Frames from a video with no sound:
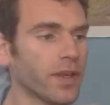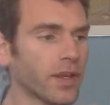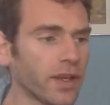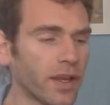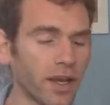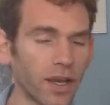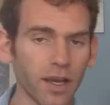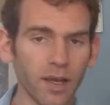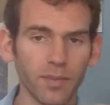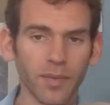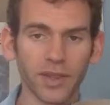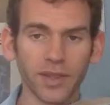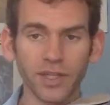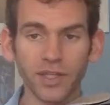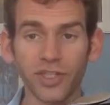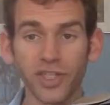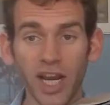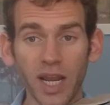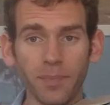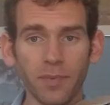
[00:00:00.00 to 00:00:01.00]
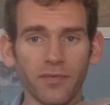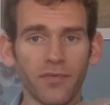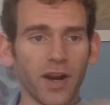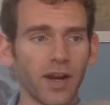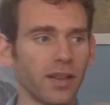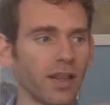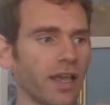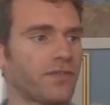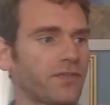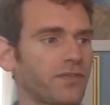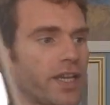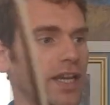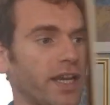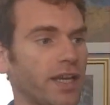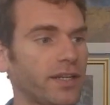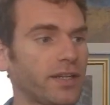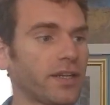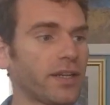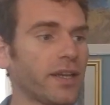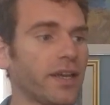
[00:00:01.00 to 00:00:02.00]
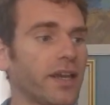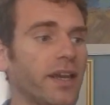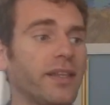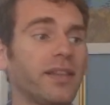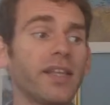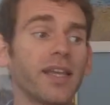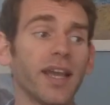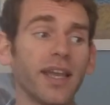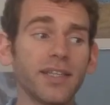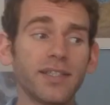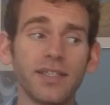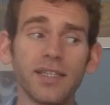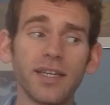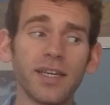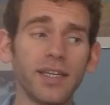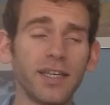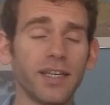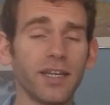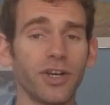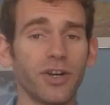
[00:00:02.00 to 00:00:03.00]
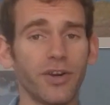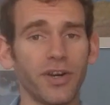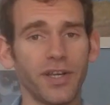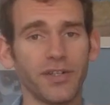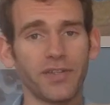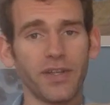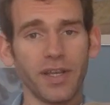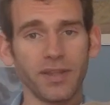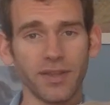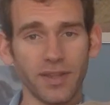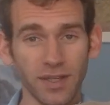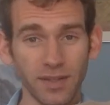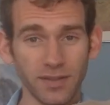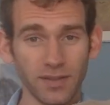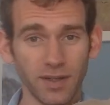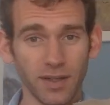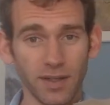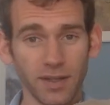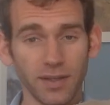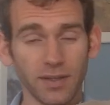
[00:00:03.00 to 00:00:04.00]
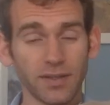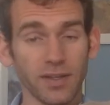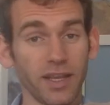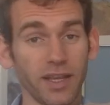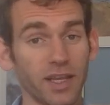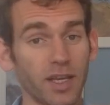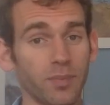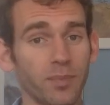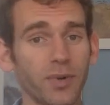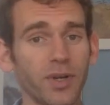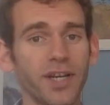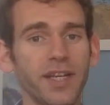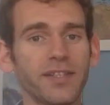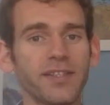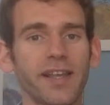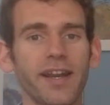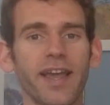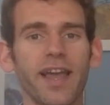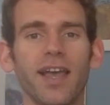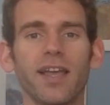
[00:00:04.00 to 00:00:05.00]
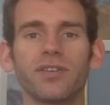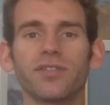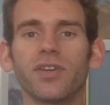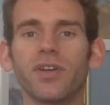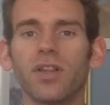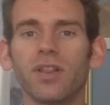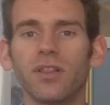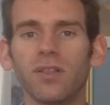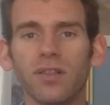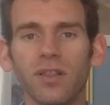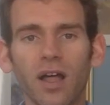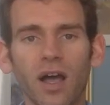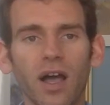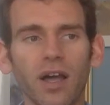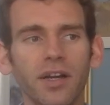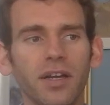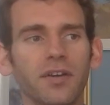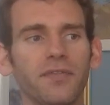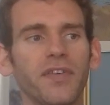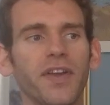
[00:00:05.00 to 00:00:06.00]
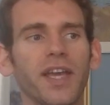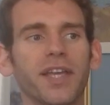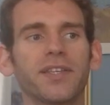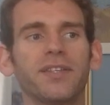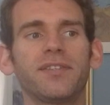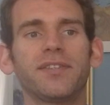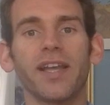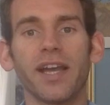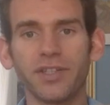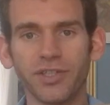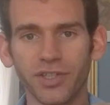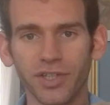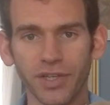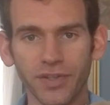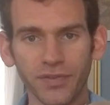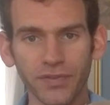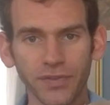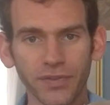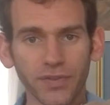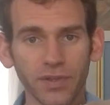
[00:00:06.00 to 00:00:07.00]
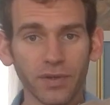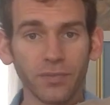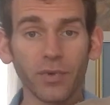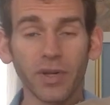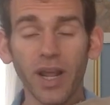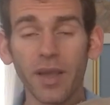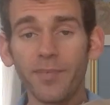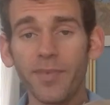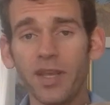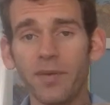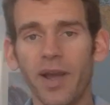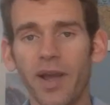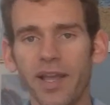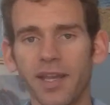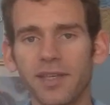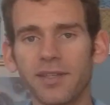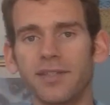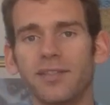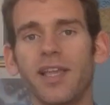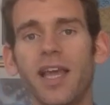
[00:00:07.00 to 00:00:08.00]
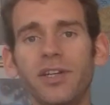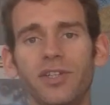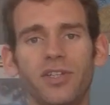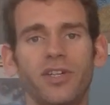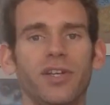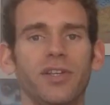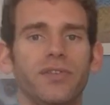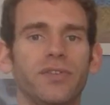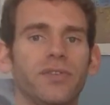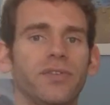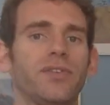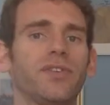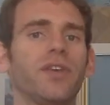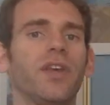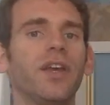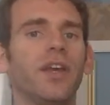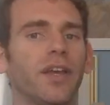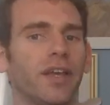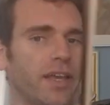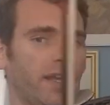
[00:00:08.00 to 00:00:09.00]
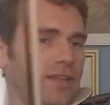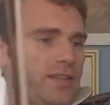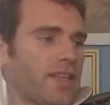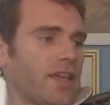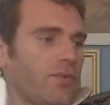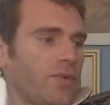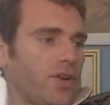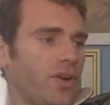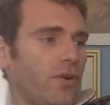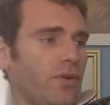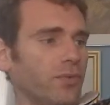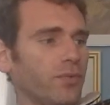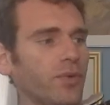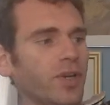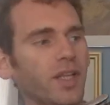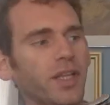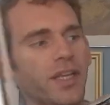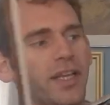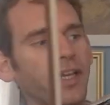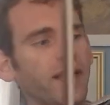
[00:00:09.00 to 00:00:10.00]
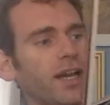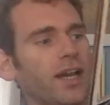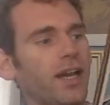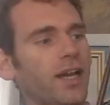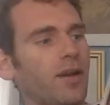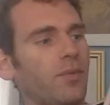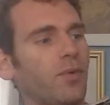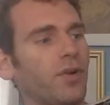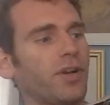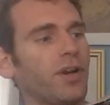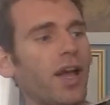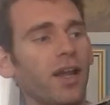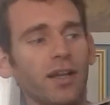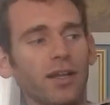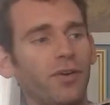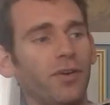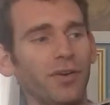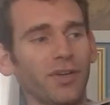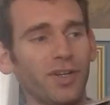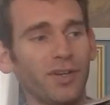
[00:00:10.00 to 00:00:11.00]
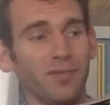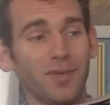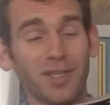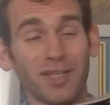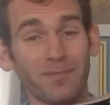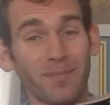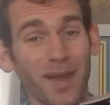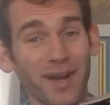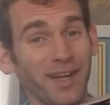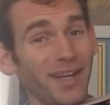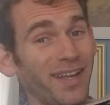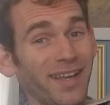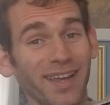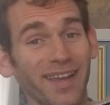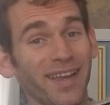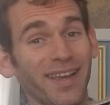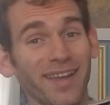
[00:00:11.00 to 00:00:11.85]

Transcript: and the shape of our left hand. And the idea here is that this is a caprice that has a lot of extensions. And what I mean by extensions is that we don't really, we're not going to be spending